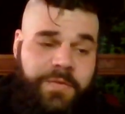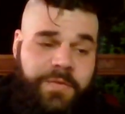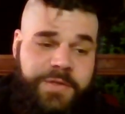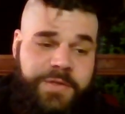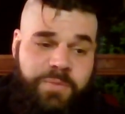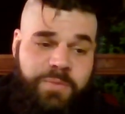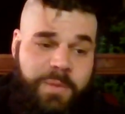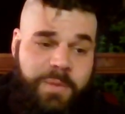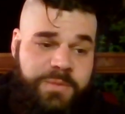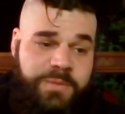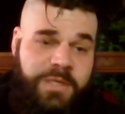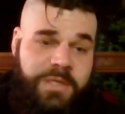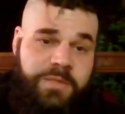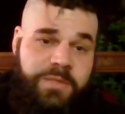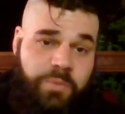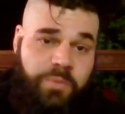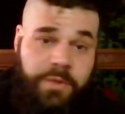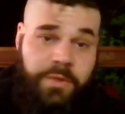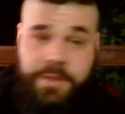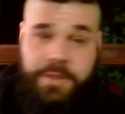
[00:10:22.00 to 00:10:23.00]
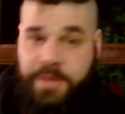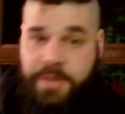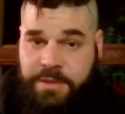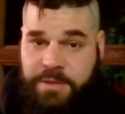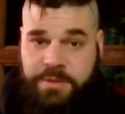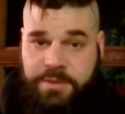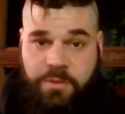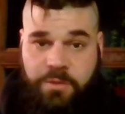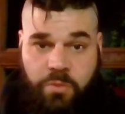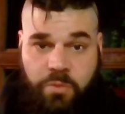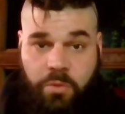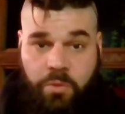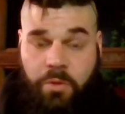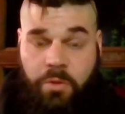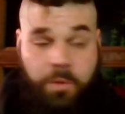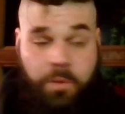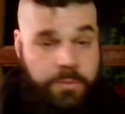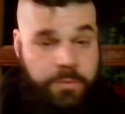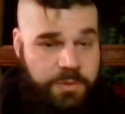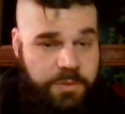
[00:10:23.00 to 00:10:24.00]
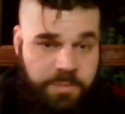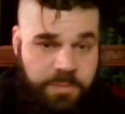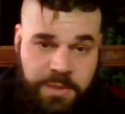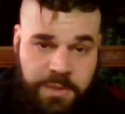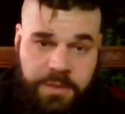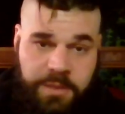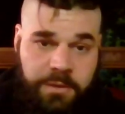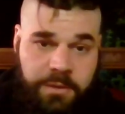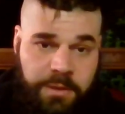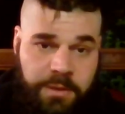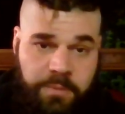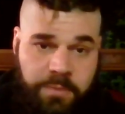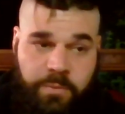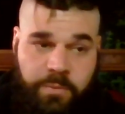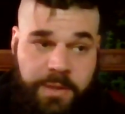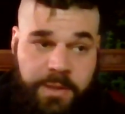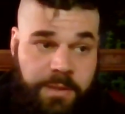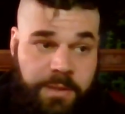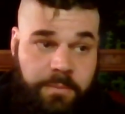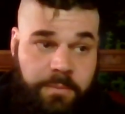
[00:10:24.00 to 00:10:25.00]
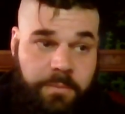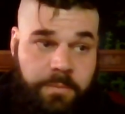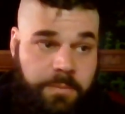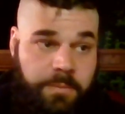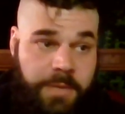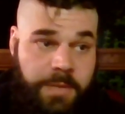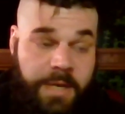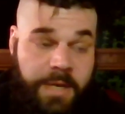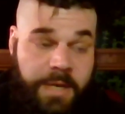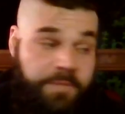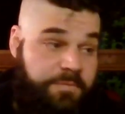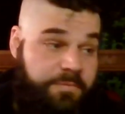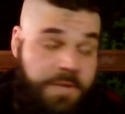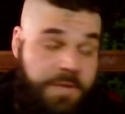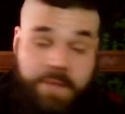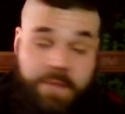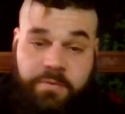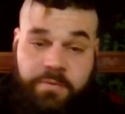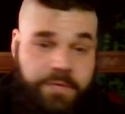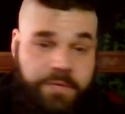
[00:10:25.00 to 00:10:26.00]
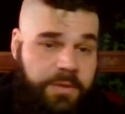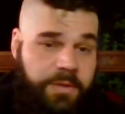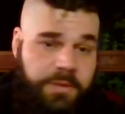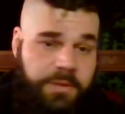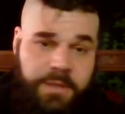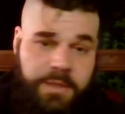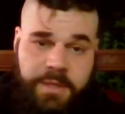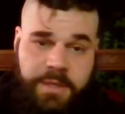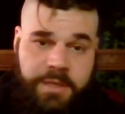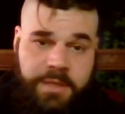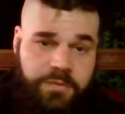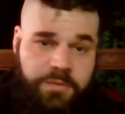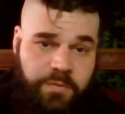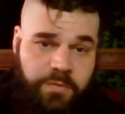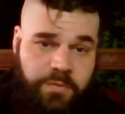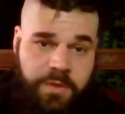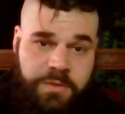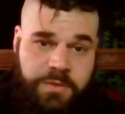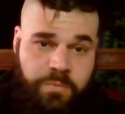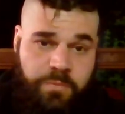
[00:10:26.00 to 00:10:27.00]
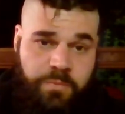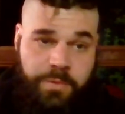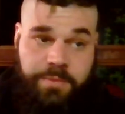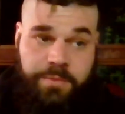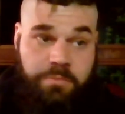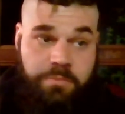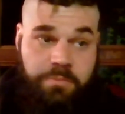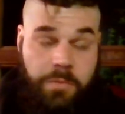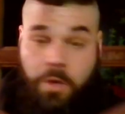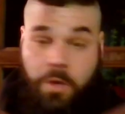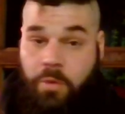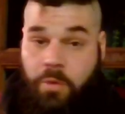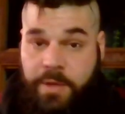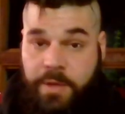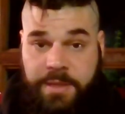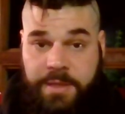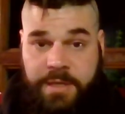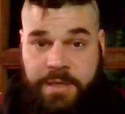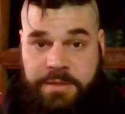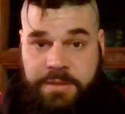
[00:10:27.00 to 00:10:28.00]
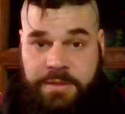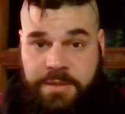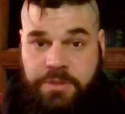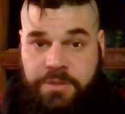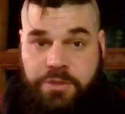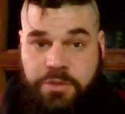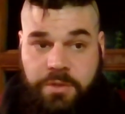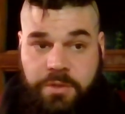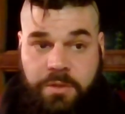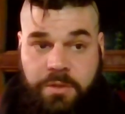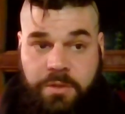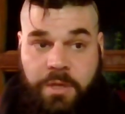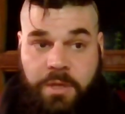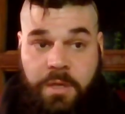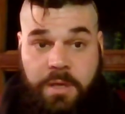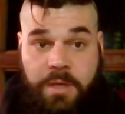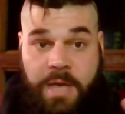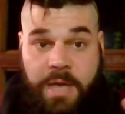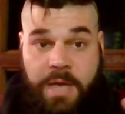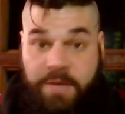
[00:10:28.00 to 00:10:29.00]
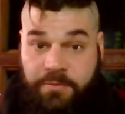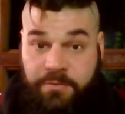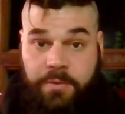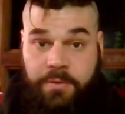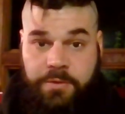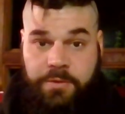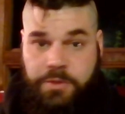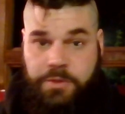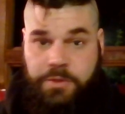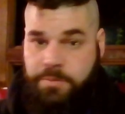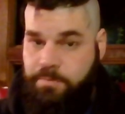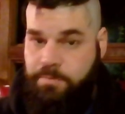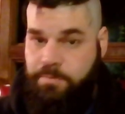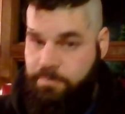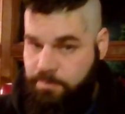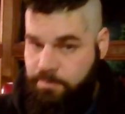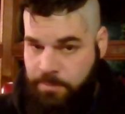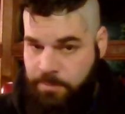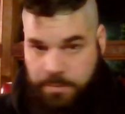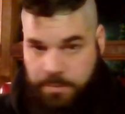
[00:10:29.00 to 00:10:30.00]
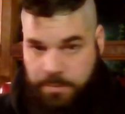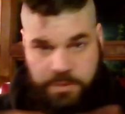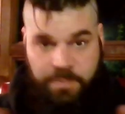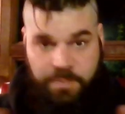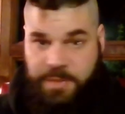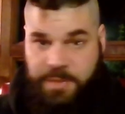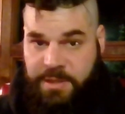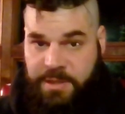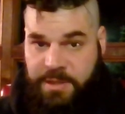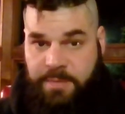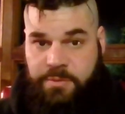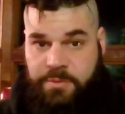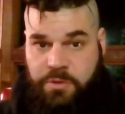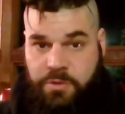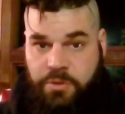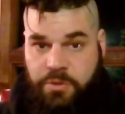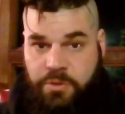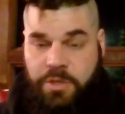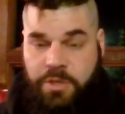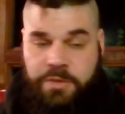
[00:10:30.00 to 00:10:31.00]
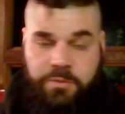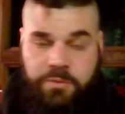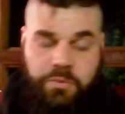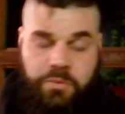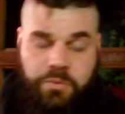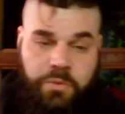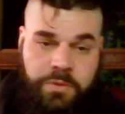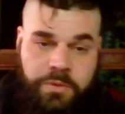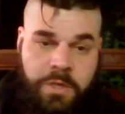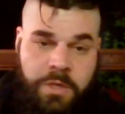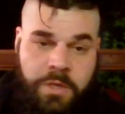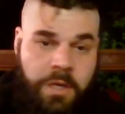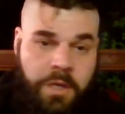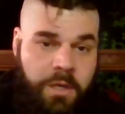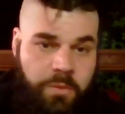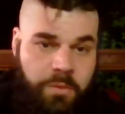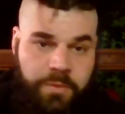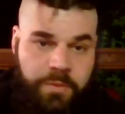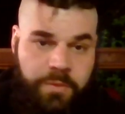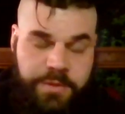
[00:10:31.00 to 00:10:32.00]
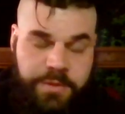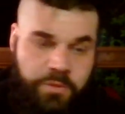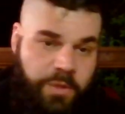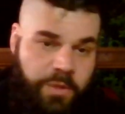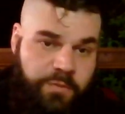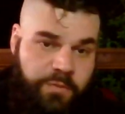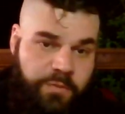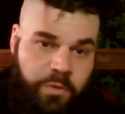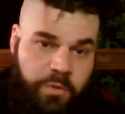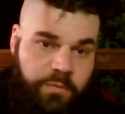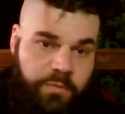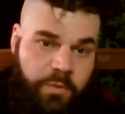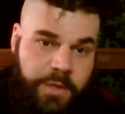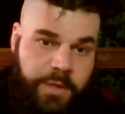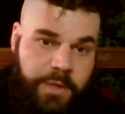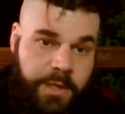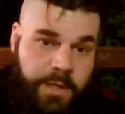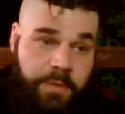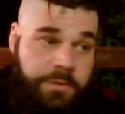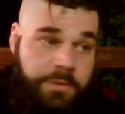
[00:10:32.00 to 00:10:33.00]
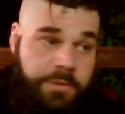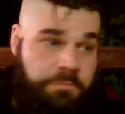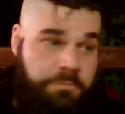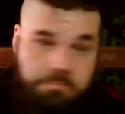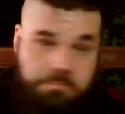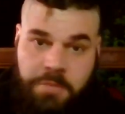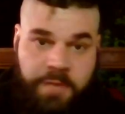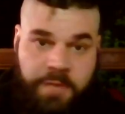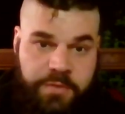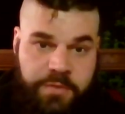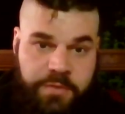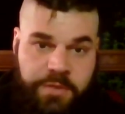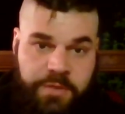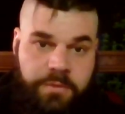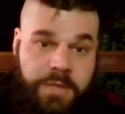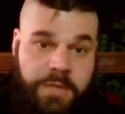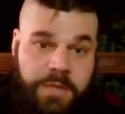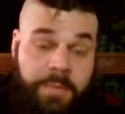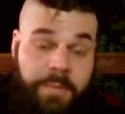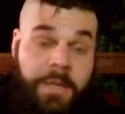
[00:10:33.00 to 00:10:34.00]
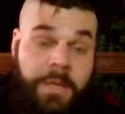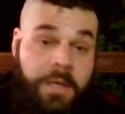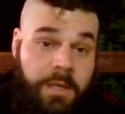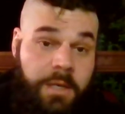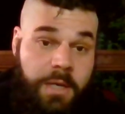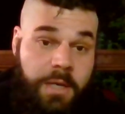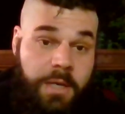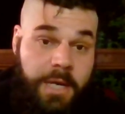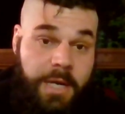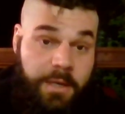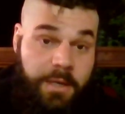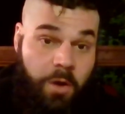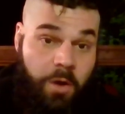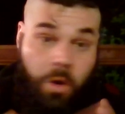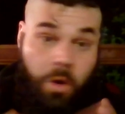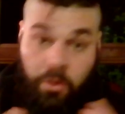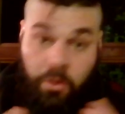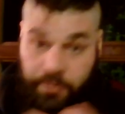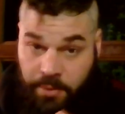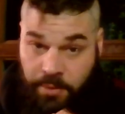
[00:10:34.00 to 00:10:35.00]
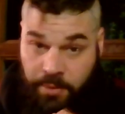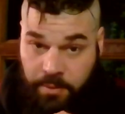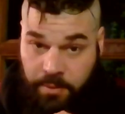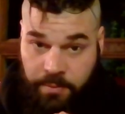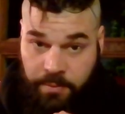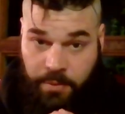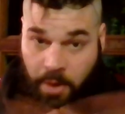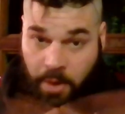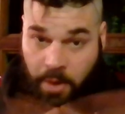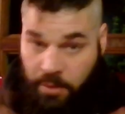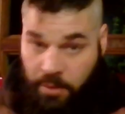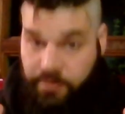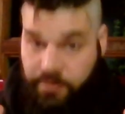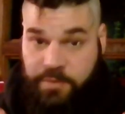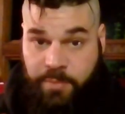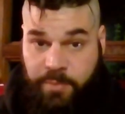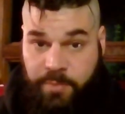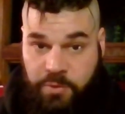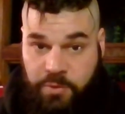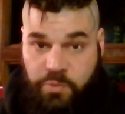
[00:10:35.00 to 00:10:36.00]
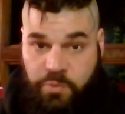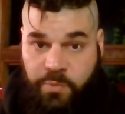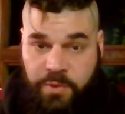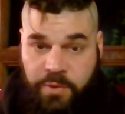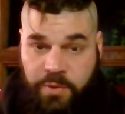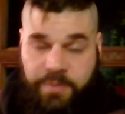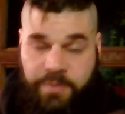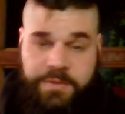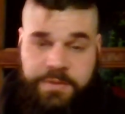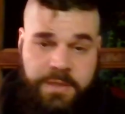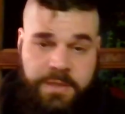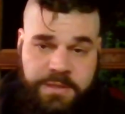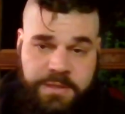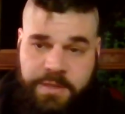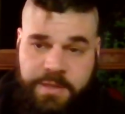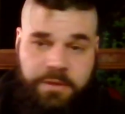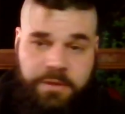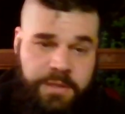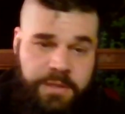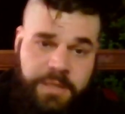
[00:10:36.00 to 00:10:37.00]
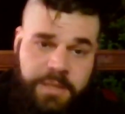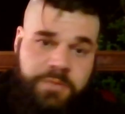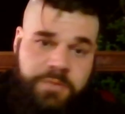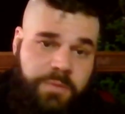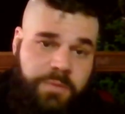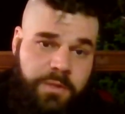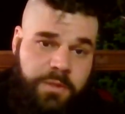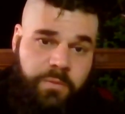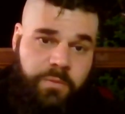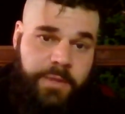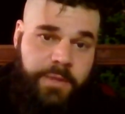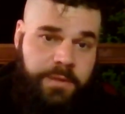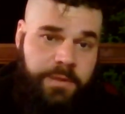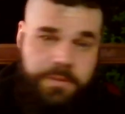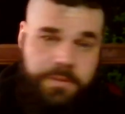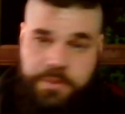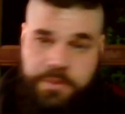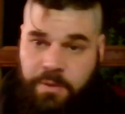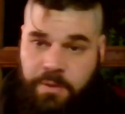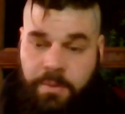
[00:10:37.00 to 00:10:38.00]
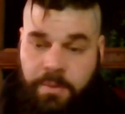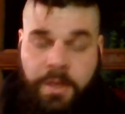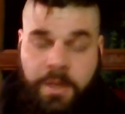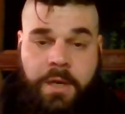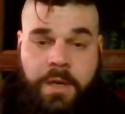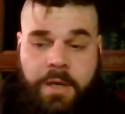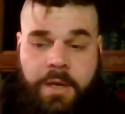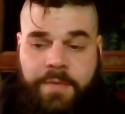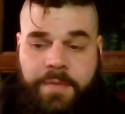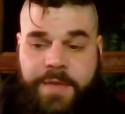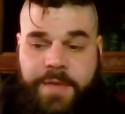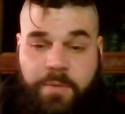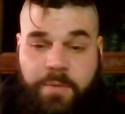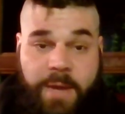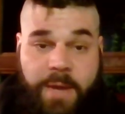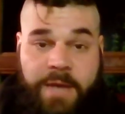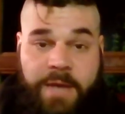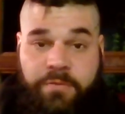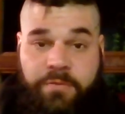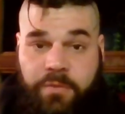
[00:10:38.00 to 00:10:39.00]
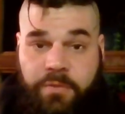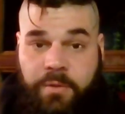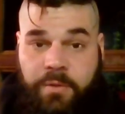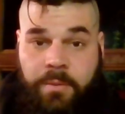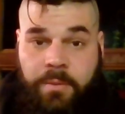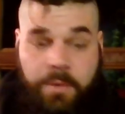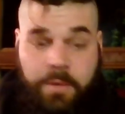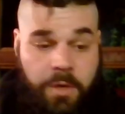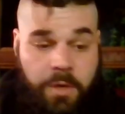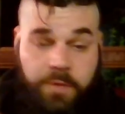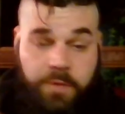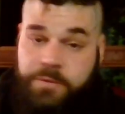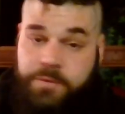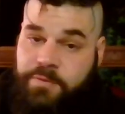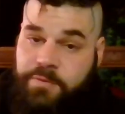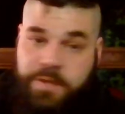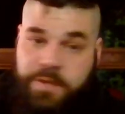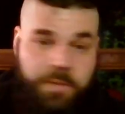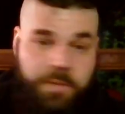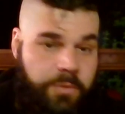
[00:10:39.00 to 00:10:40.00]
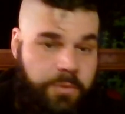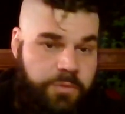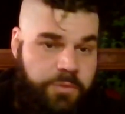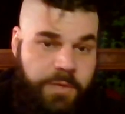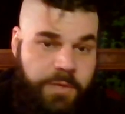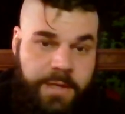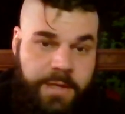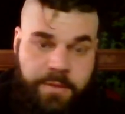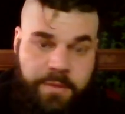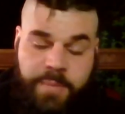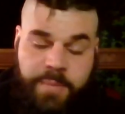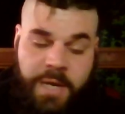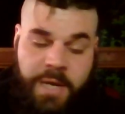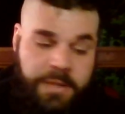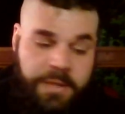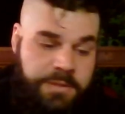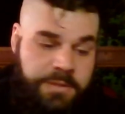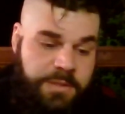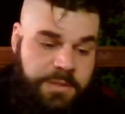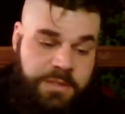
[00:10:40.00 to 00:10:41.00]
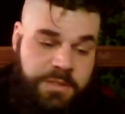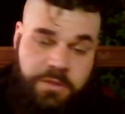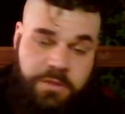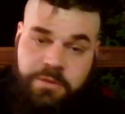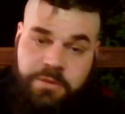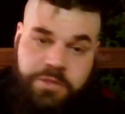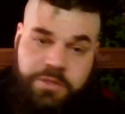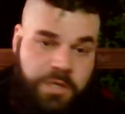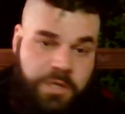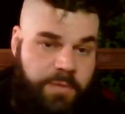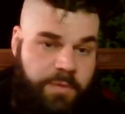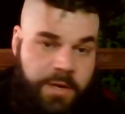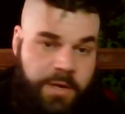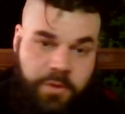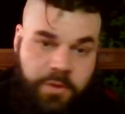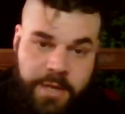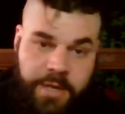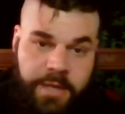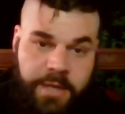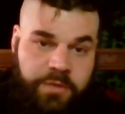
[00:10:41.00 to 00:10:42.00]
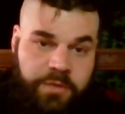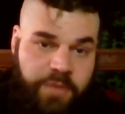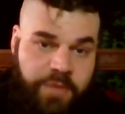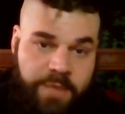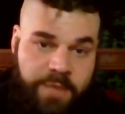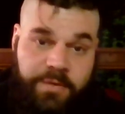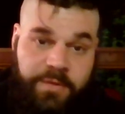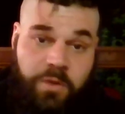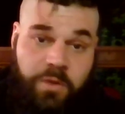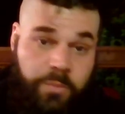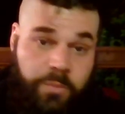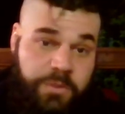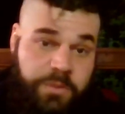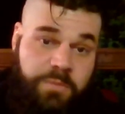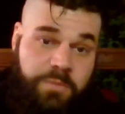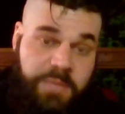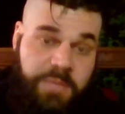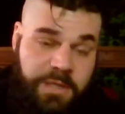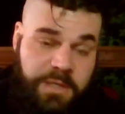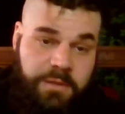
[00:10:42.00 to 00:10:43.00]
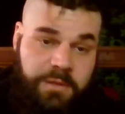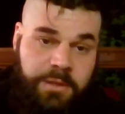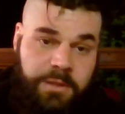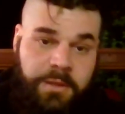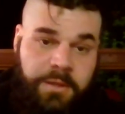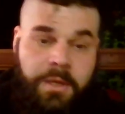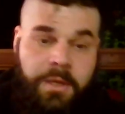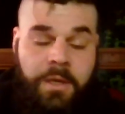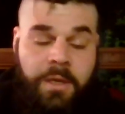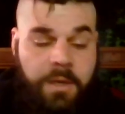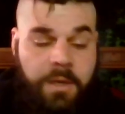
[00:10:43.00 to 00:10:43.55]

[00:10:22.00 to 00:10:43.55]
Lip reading: These websites will index in Google almost immediately. They have never failed to index for us with no indexation effort, just submitting them to Search Console tools within 24 to 48 hours every single time. And all of the hundreds of posts we put on the sites, they'll index within a week. So they rank for hundreds of keywords right out of the box. They start to generate organic traffic almost immediately.